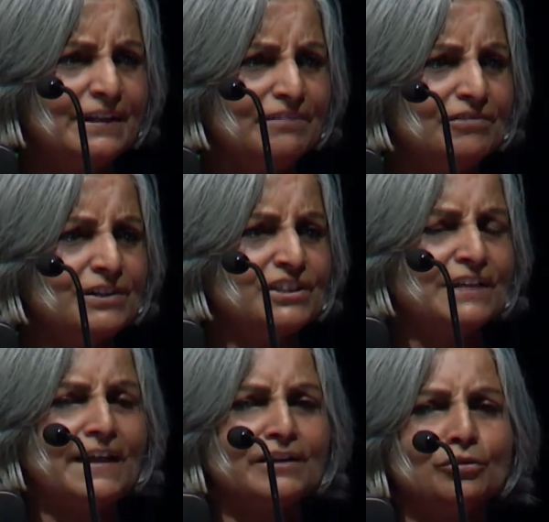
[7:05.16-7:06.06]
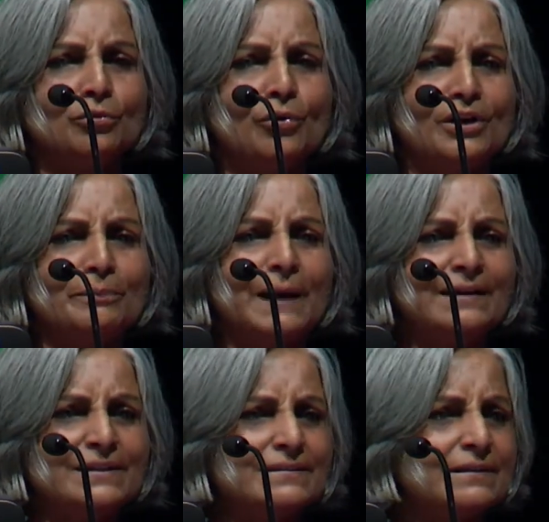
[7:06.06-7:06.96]
first and then you go and
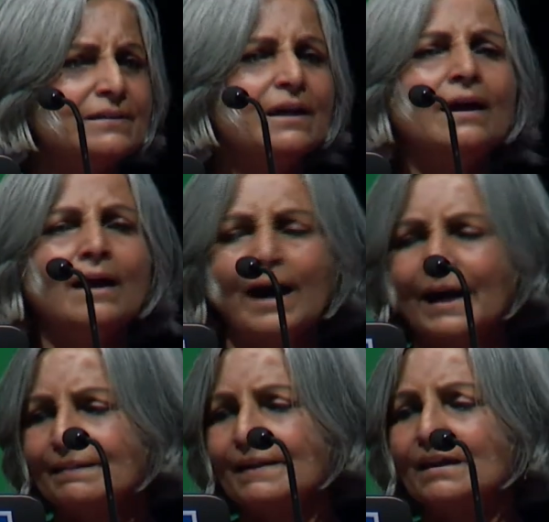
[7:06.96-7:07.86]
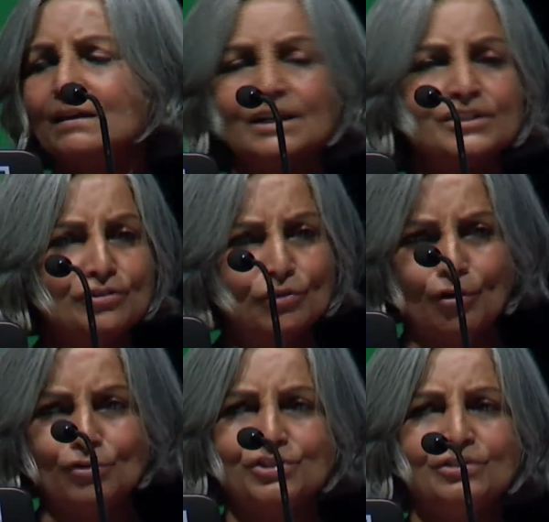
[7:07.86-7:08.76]
practice it, I think is
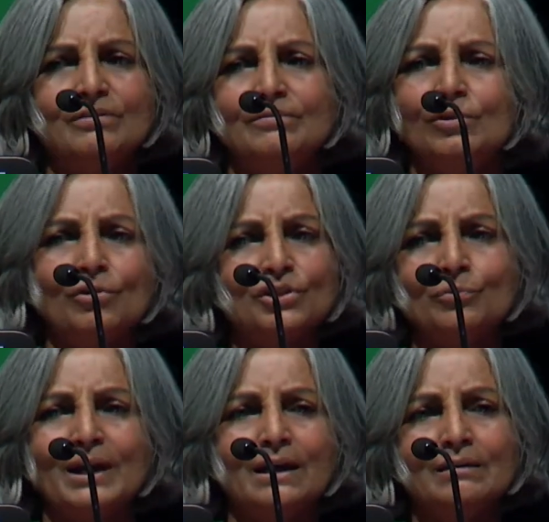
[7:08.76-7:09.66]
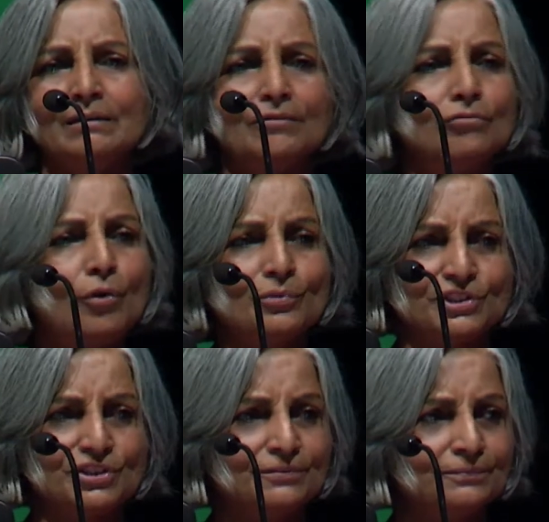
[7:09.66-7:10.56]
not the way
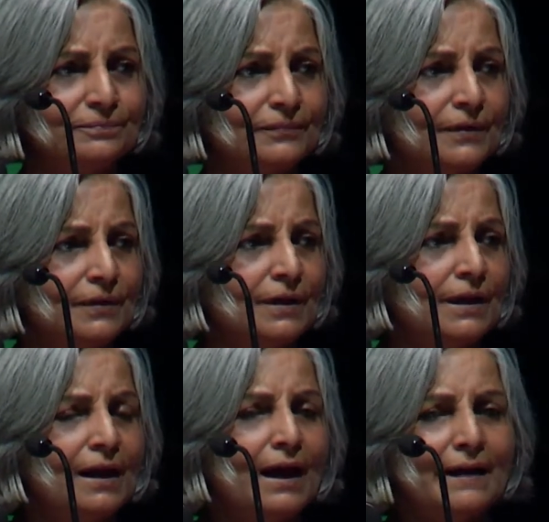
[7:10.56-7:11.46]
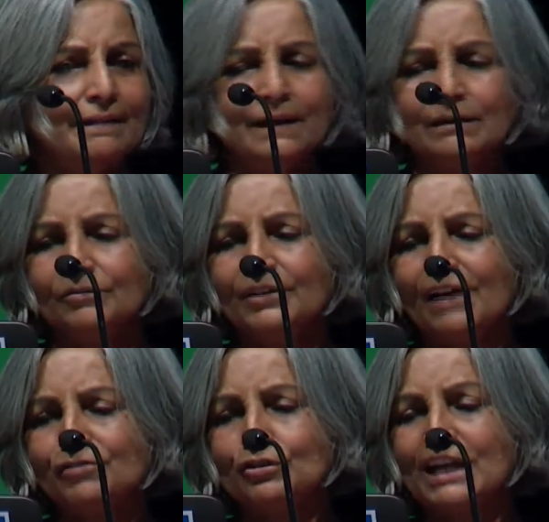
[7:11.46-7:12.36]
forward. I think we
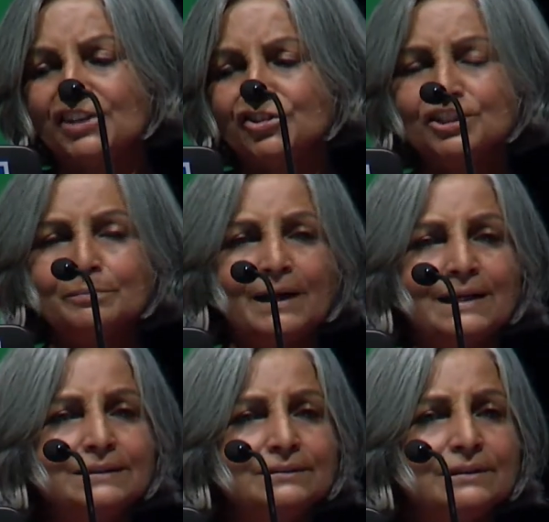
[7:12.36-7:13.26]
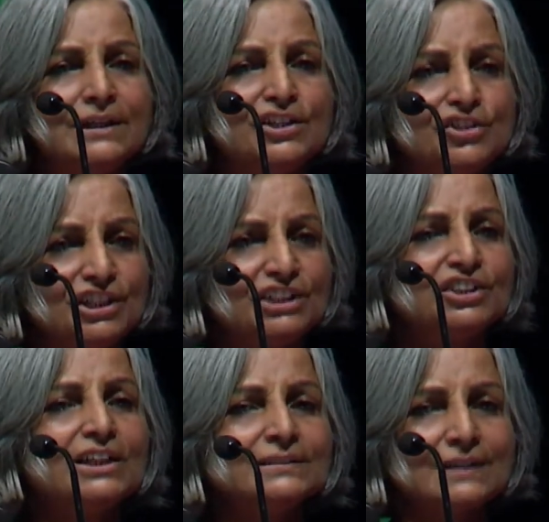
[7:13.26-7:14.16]
have to legitimize
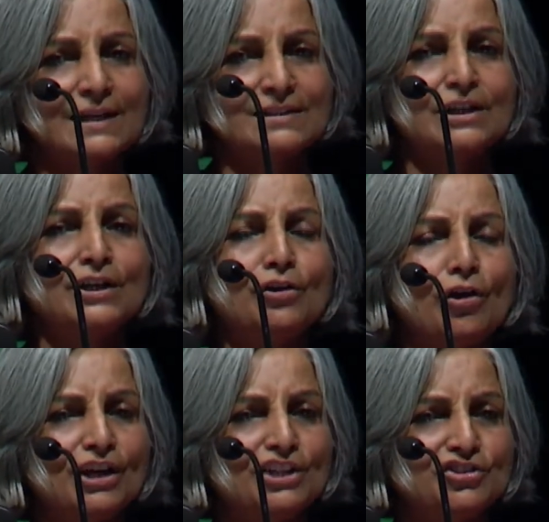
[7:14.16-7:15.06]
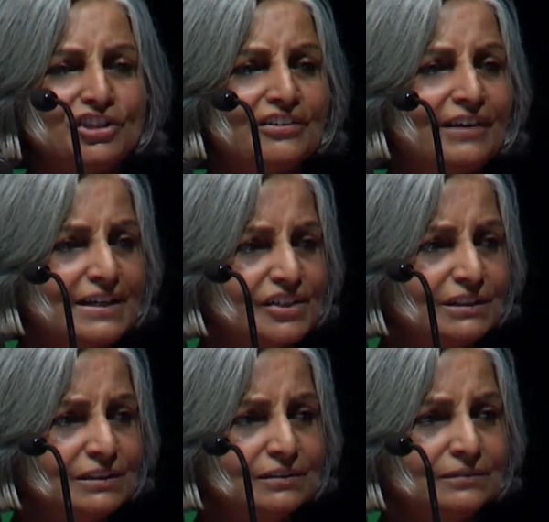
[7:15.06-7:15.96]
teachers as knowledge
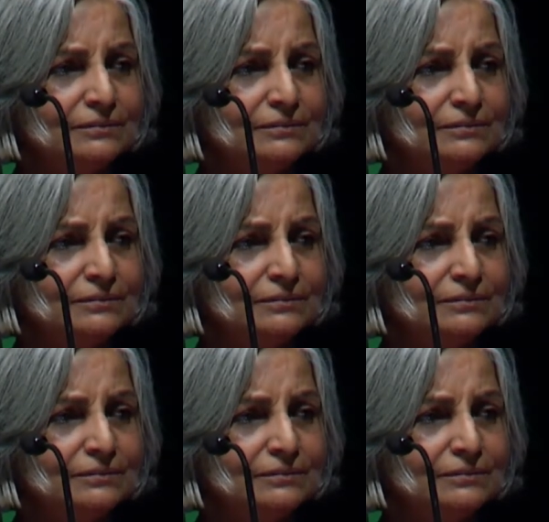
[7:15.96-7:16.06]
generators